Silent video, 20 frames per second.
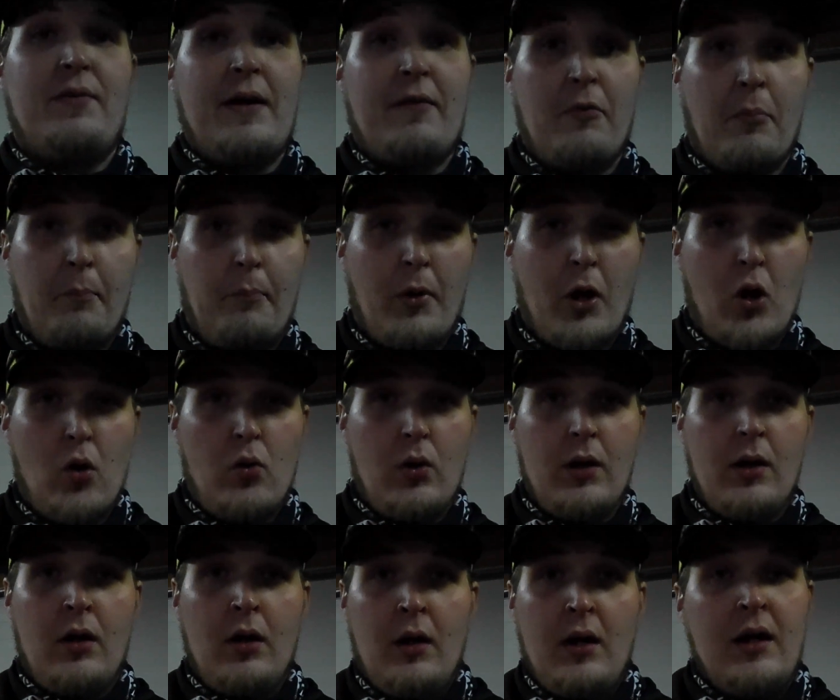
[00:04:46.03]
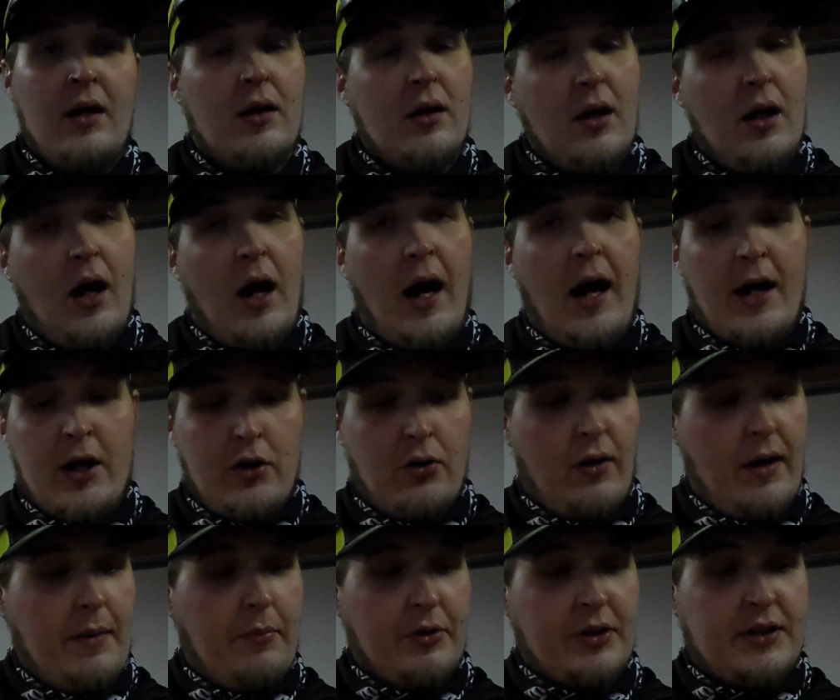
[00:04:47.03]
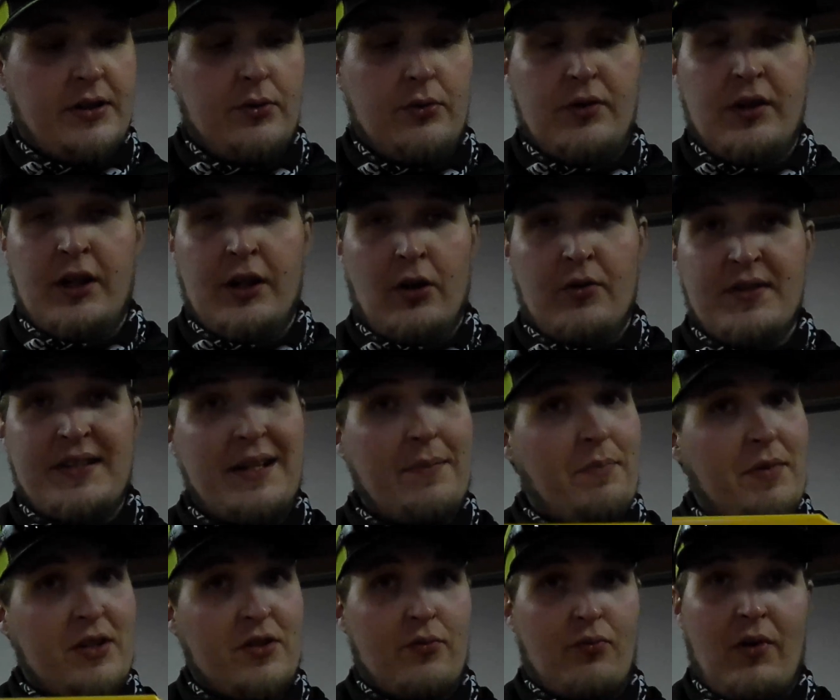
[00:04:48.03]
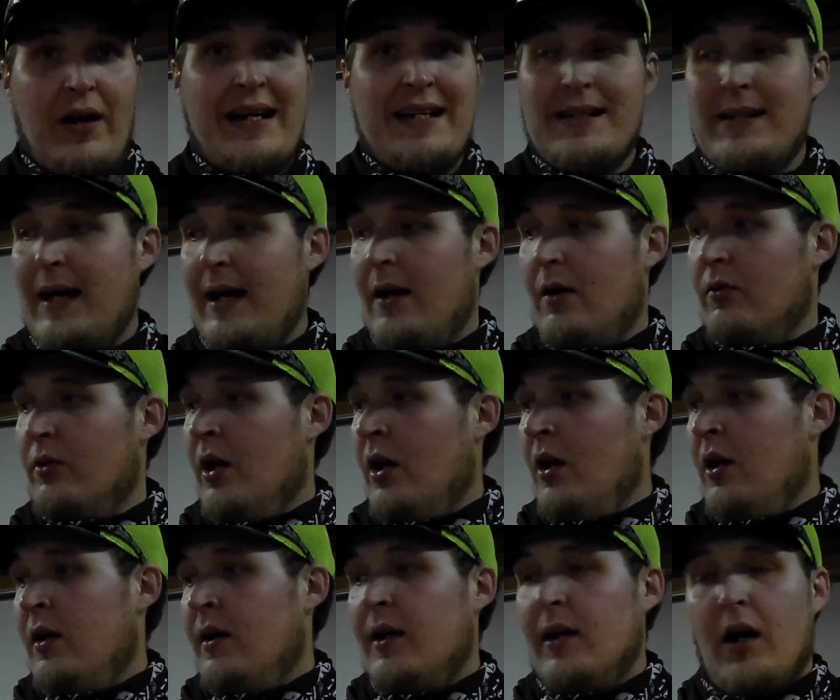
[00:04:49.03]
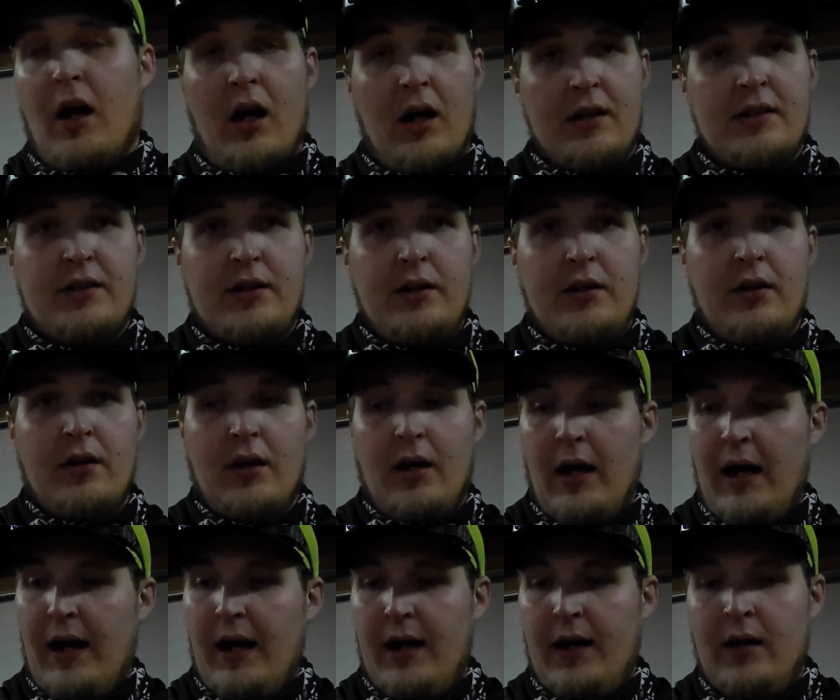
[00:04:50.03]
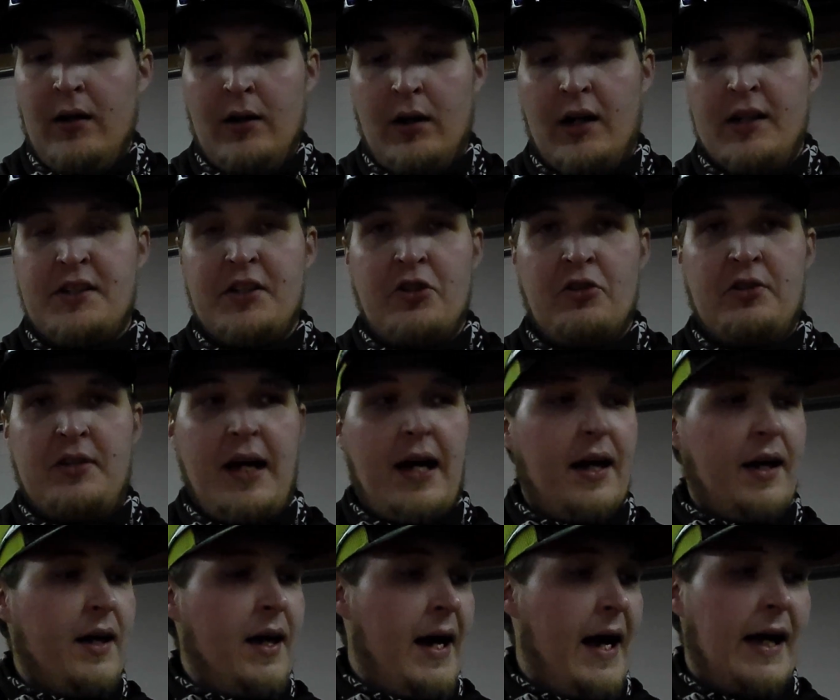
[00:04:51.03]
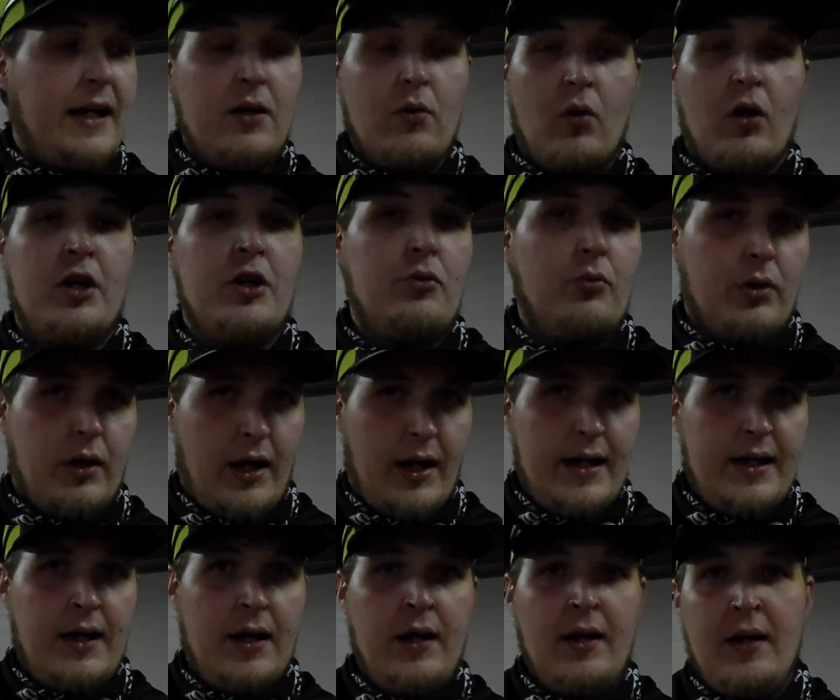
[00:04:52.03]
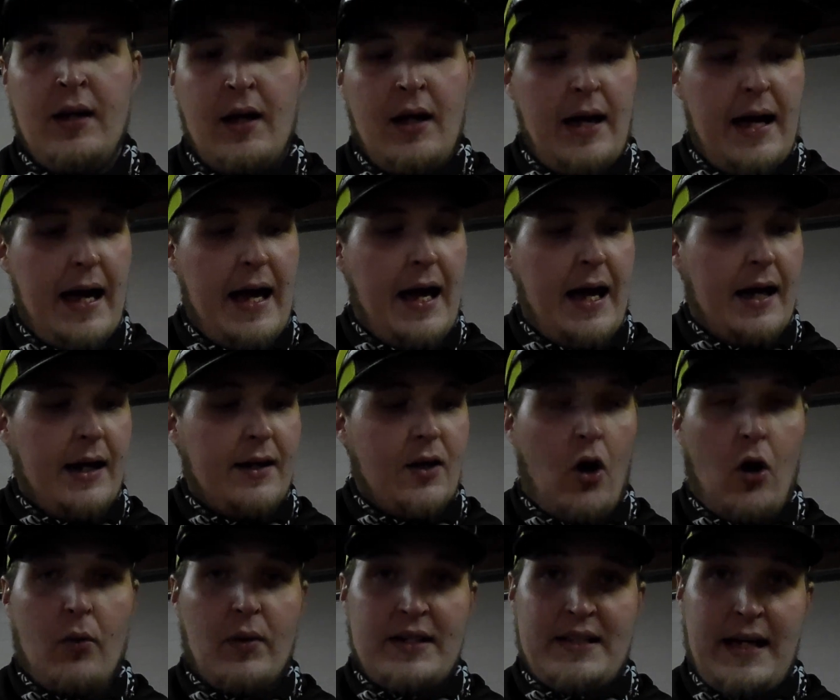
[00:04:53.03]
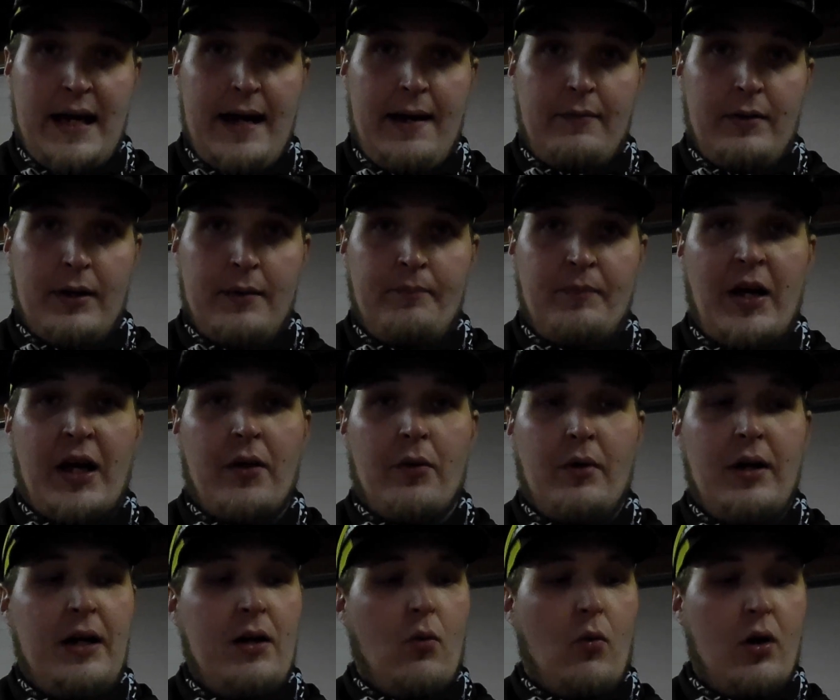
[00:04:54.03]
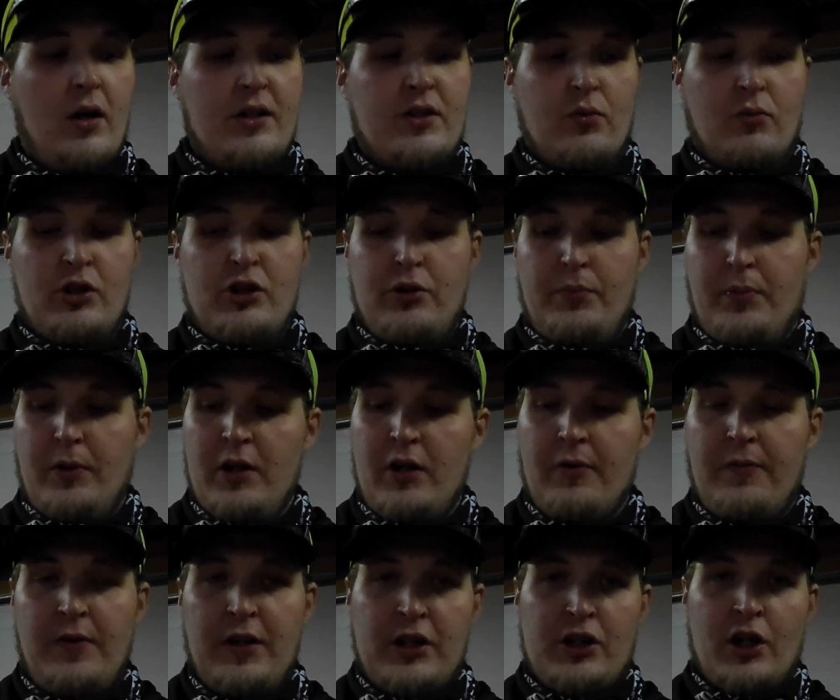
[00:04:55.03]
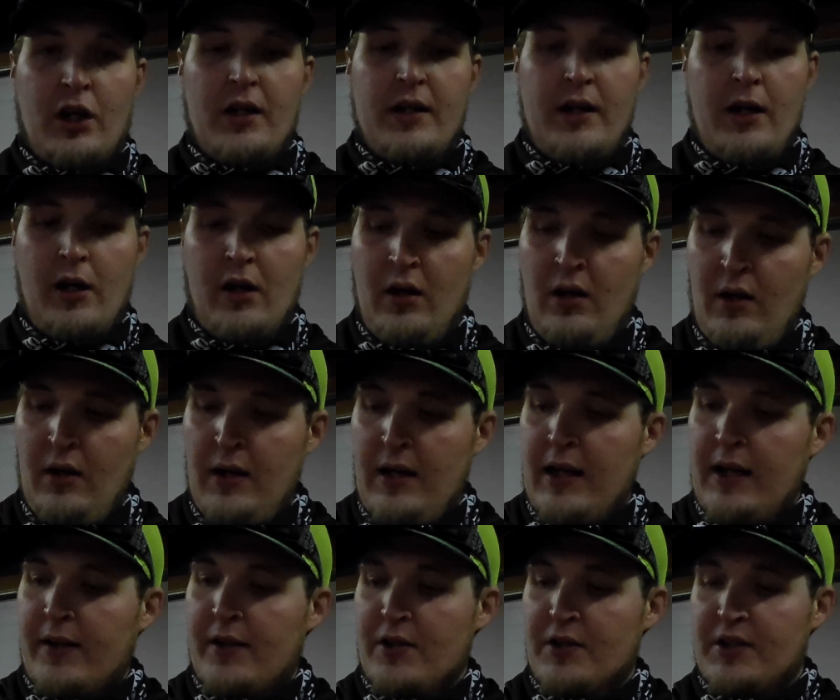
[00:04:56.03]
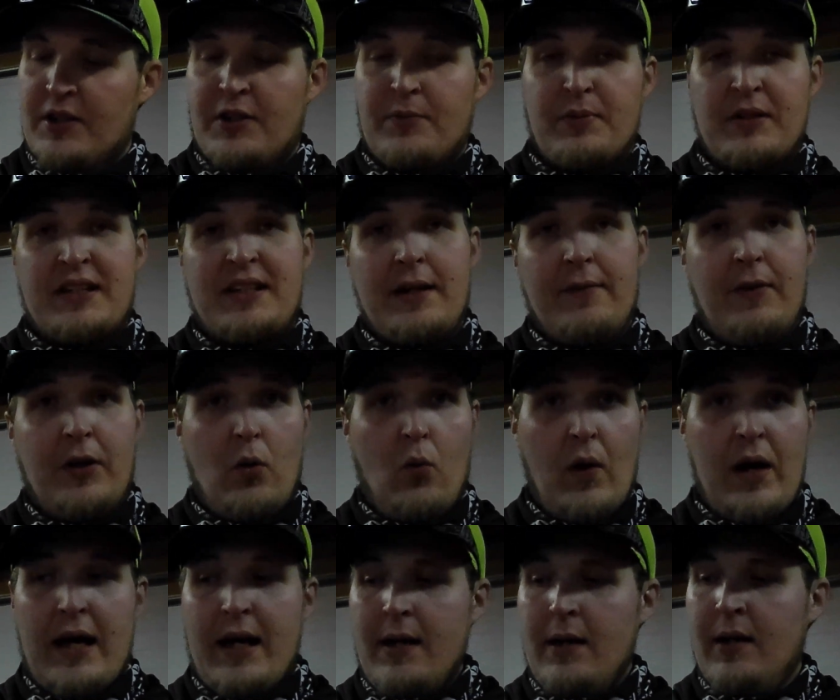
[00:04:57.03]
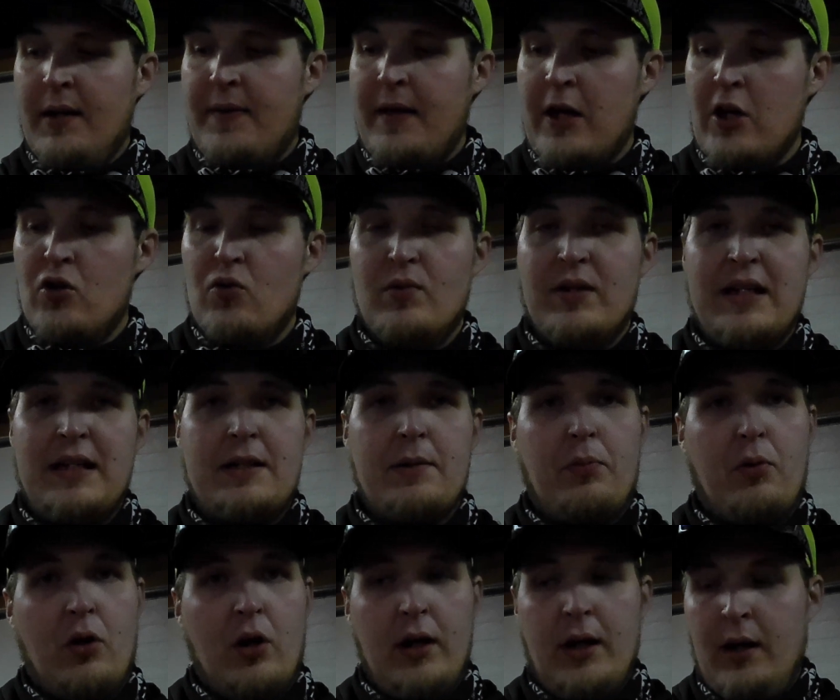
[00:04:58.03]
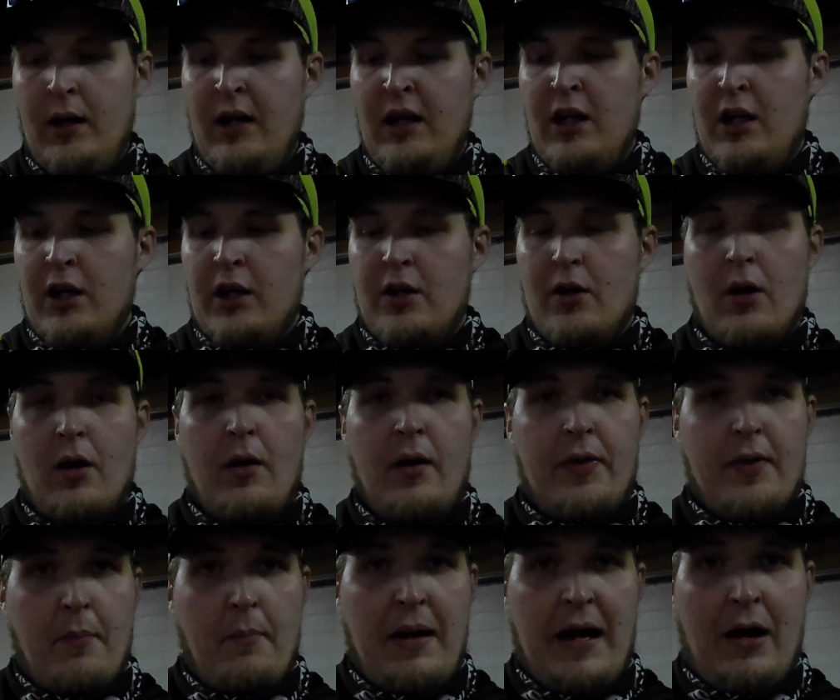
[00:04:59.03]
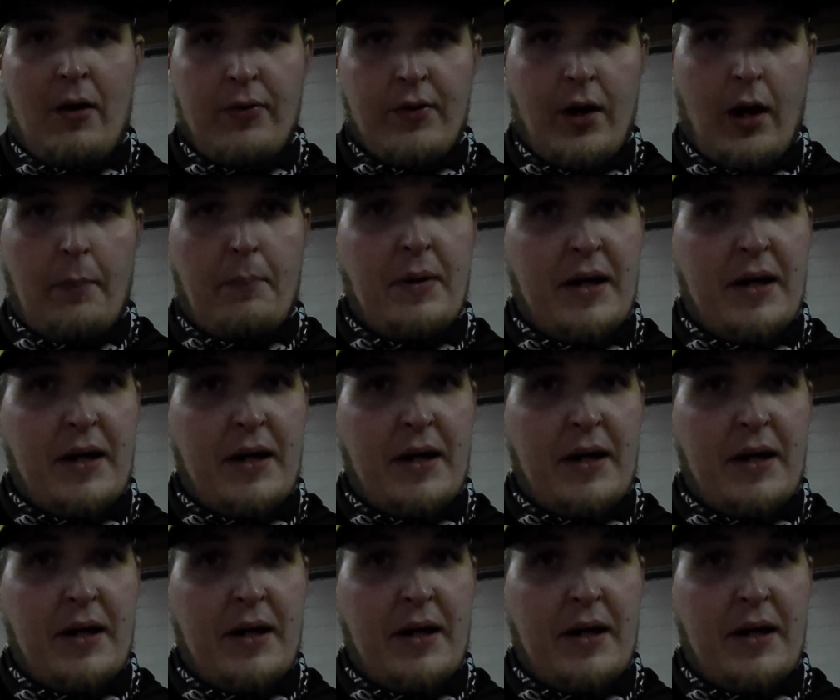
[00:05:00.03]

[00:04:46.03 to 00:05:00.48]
you have a boat, you're able to, you know, zip this right down onto your deck anywhere you would like and always have it. Now, the way it works, once you put your fish on here, there's a specific way that you need to put the mouth up